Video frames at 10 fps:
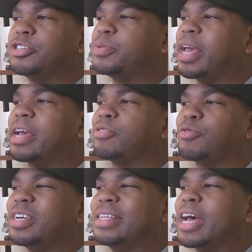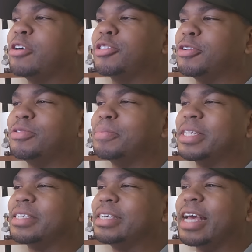you can't re-download the
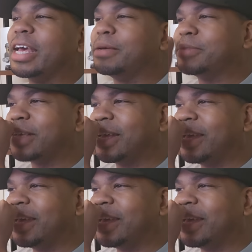missing games,